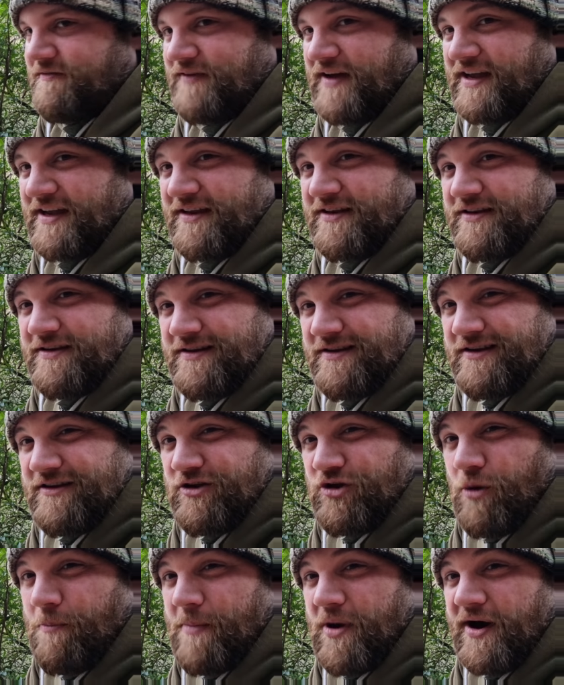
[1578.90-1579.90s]
that
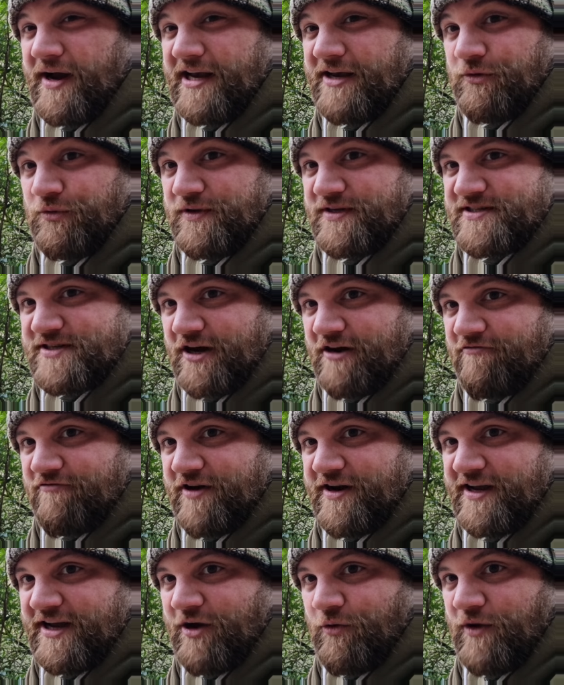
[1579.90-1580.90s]
your mind will start
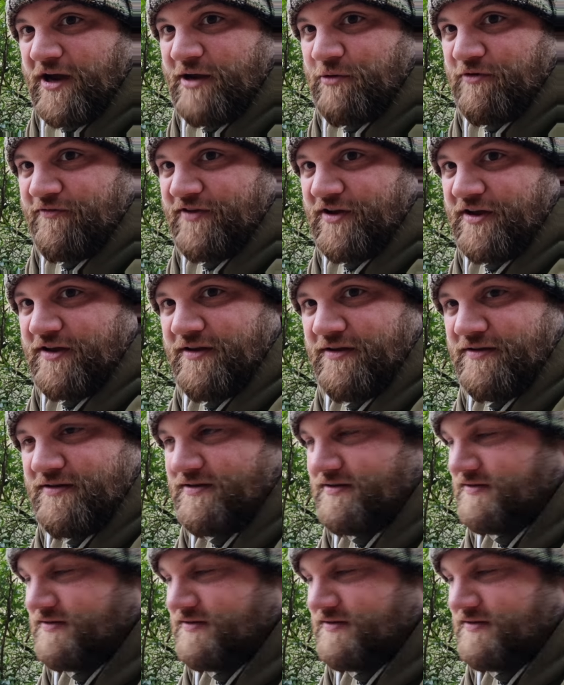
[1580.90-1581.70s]
running away with you.